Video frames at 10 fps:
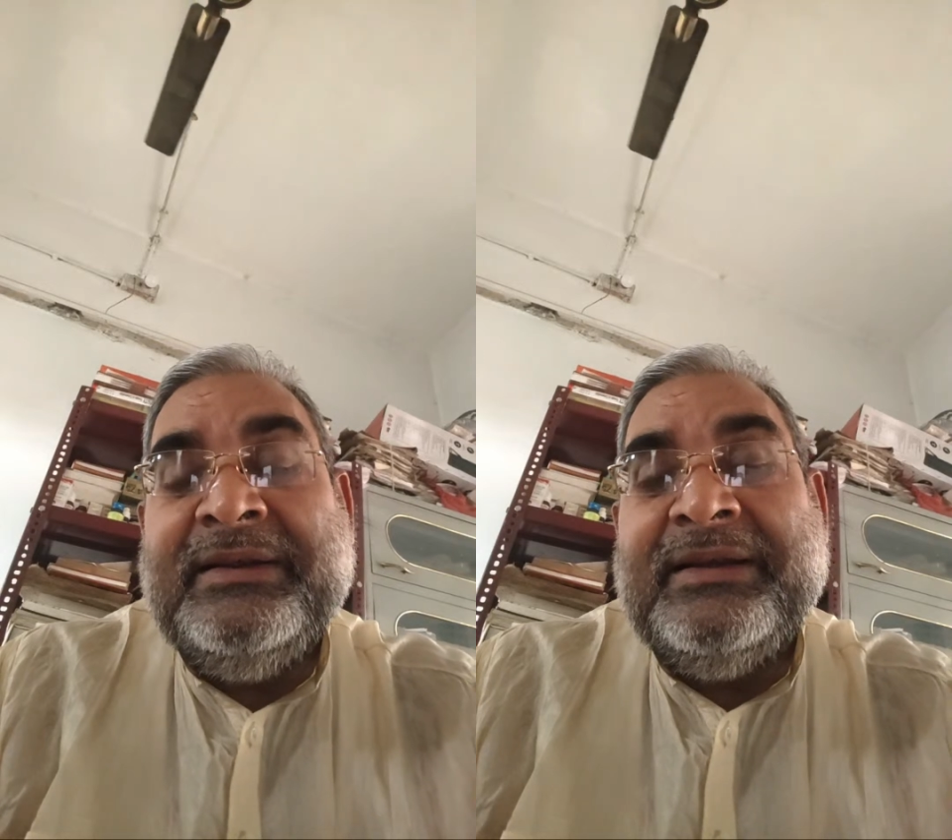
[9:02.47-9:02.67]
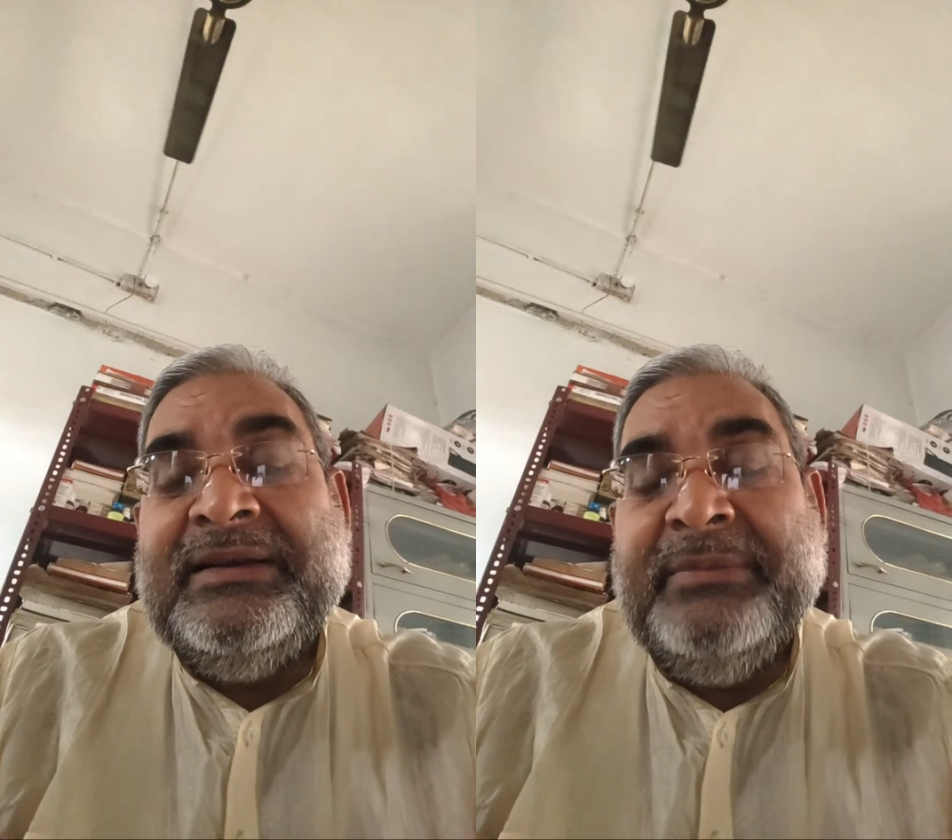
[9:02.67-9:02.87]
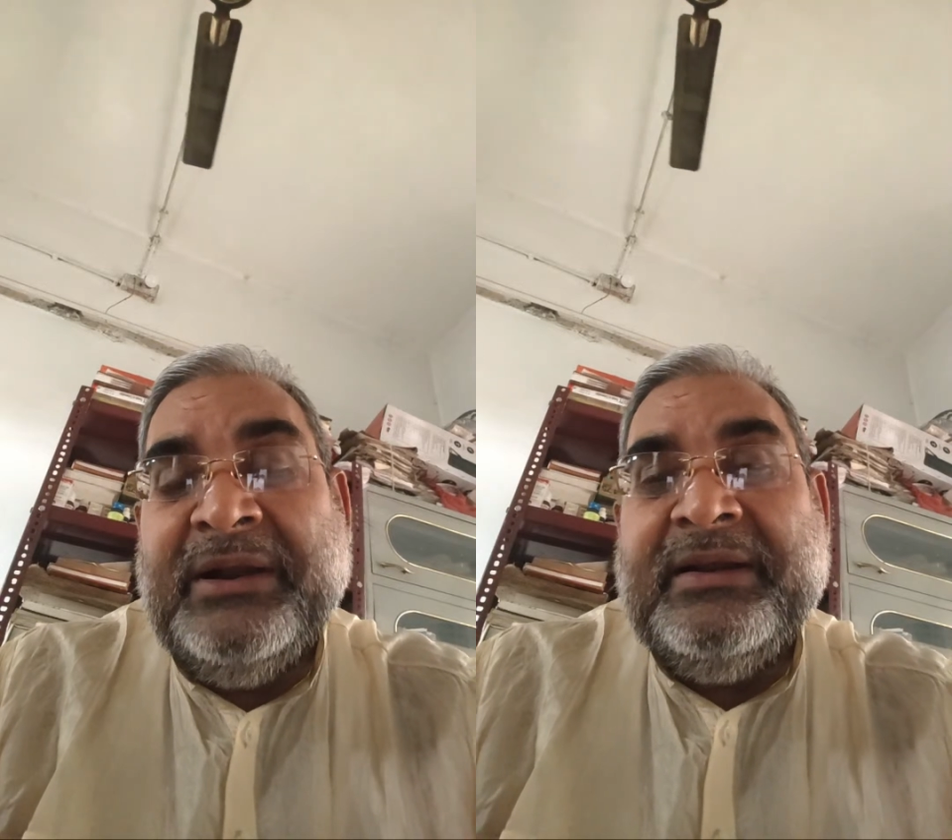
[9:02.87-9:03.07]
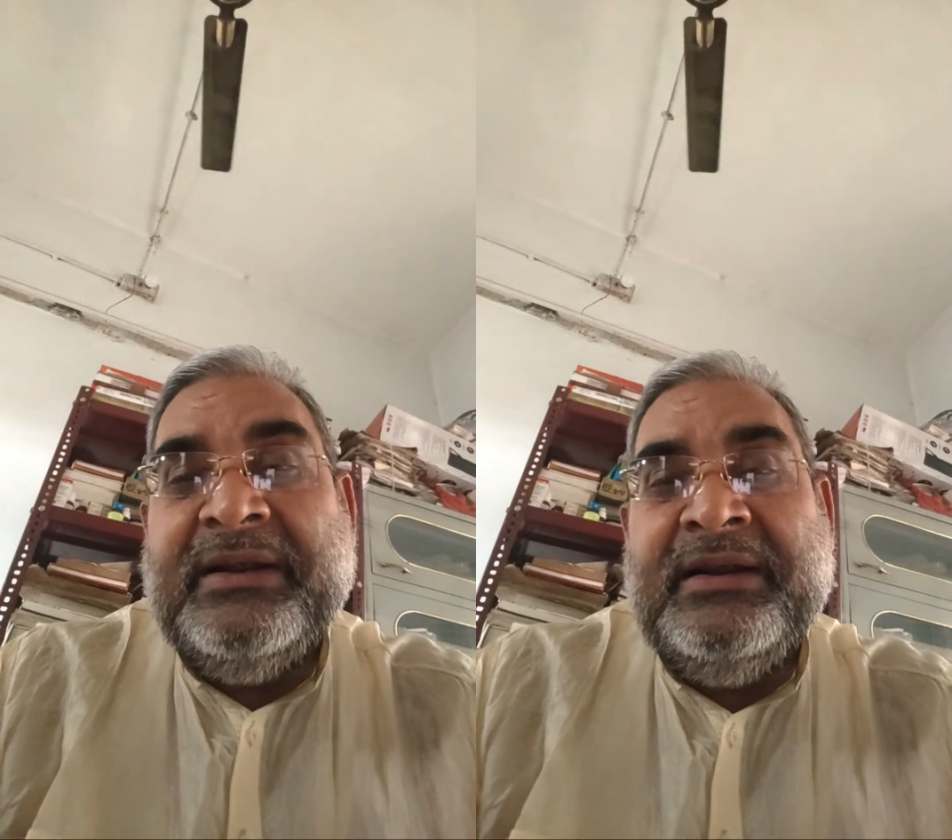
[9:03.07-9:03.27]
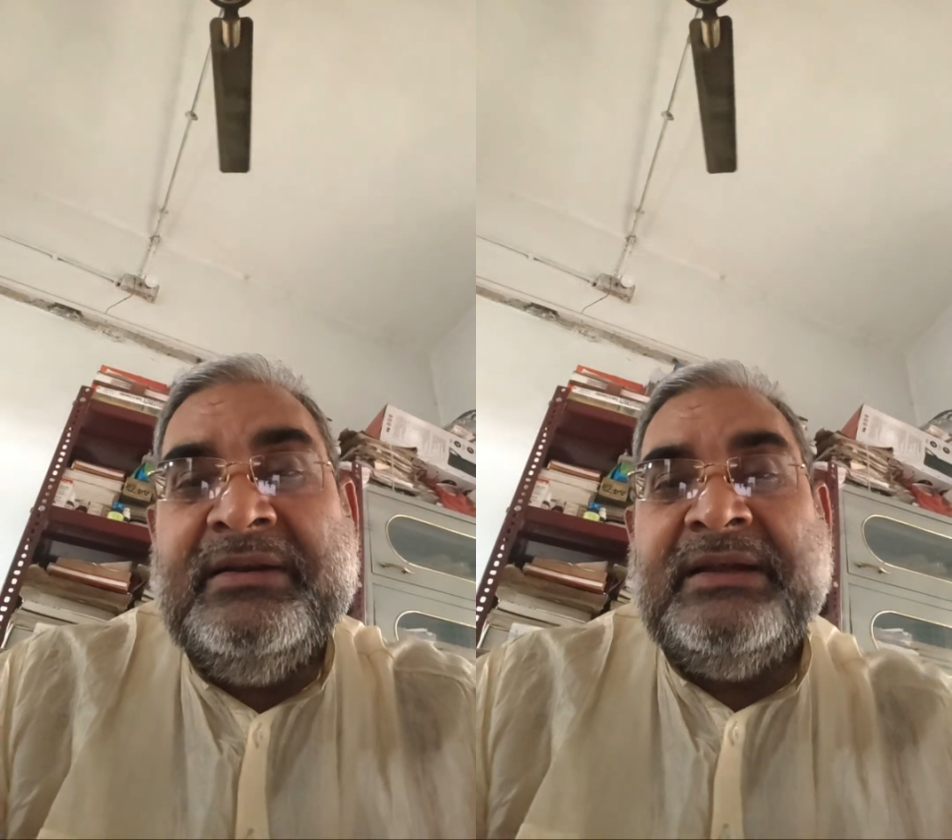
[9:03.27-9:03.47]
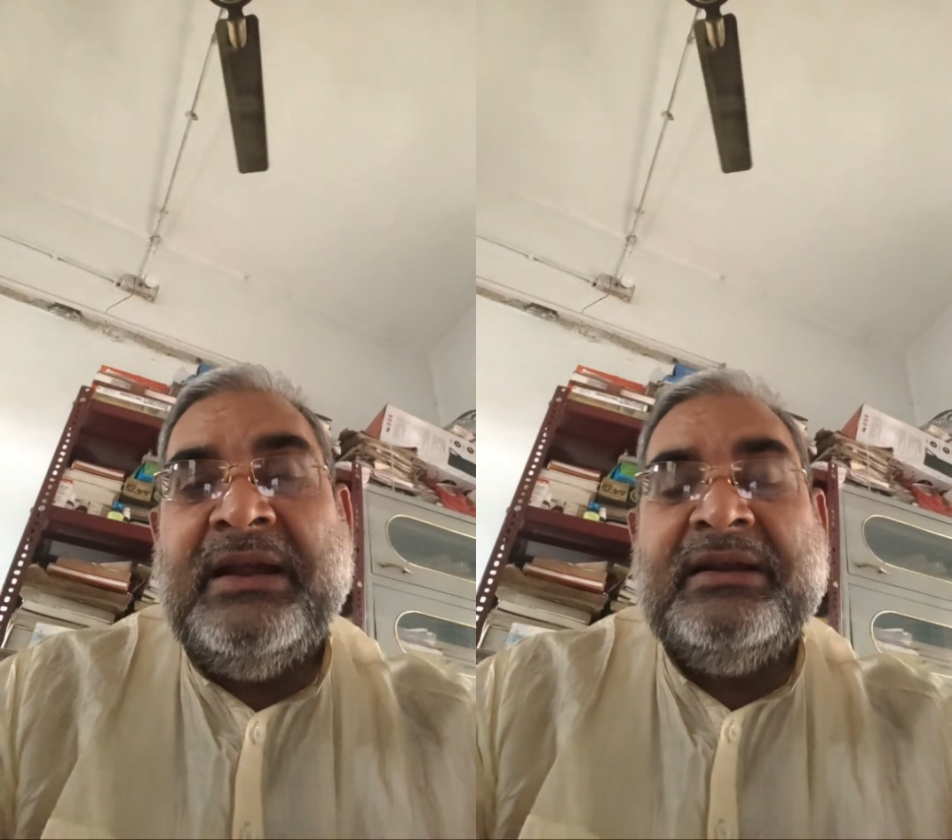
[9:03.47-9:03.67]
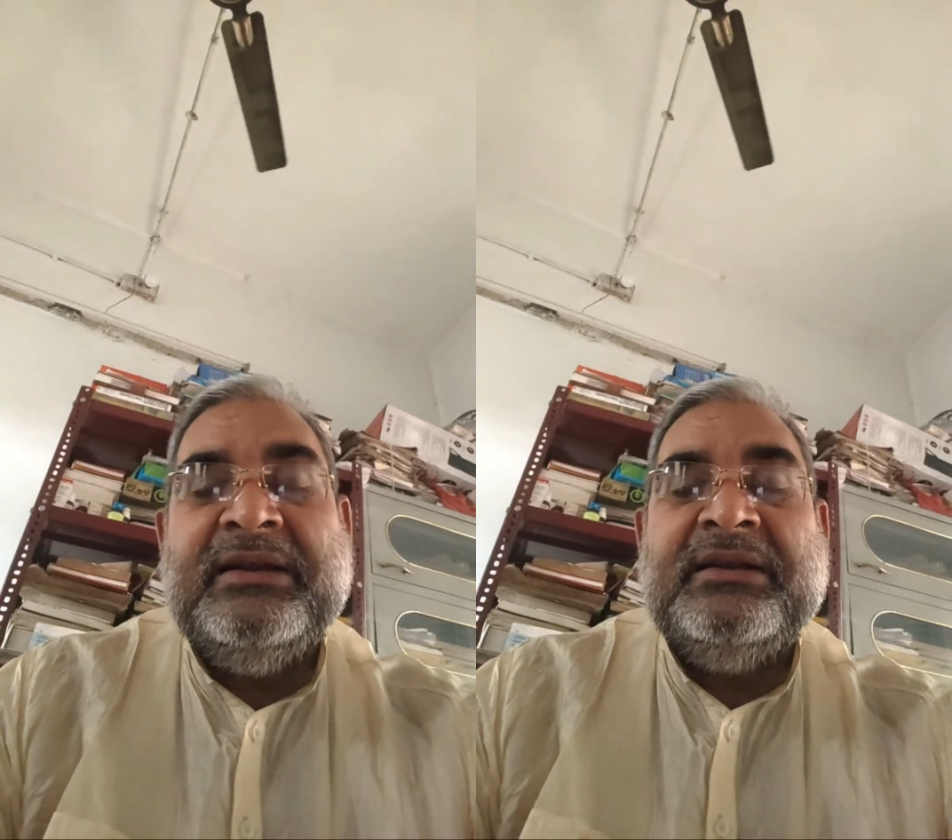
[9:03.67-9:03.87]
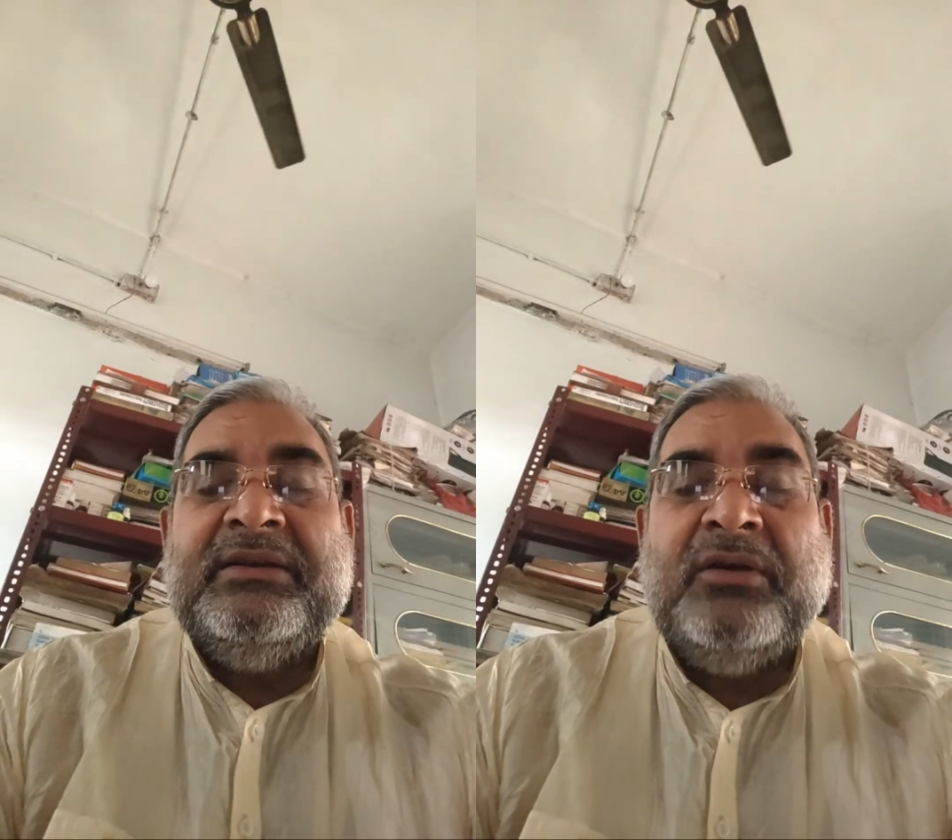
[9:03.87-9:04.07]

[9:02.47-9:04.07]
estimated that it